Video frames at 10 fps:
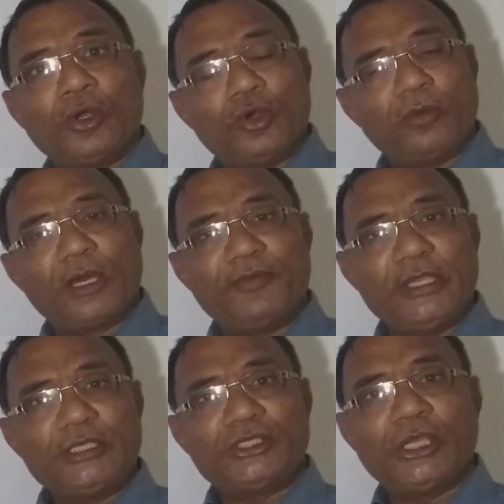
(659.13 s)
over
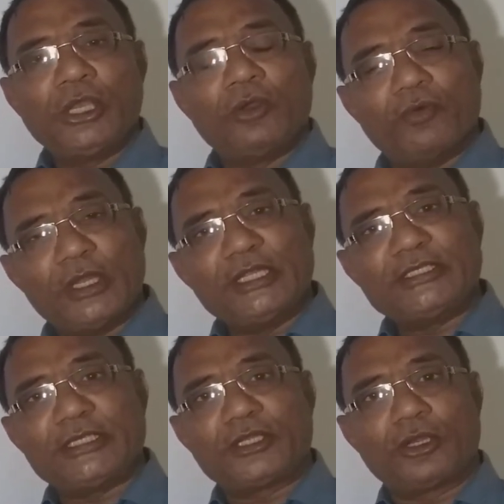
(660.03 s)
which only
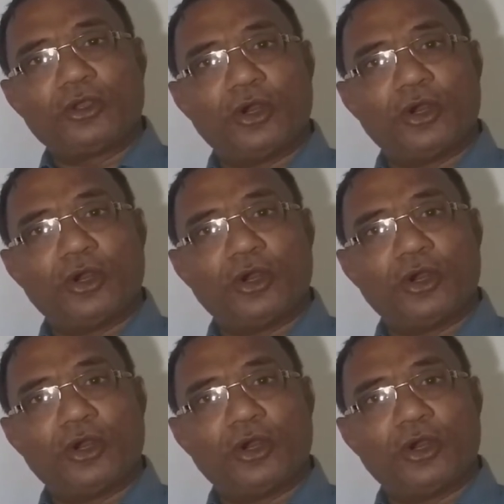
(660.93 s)
central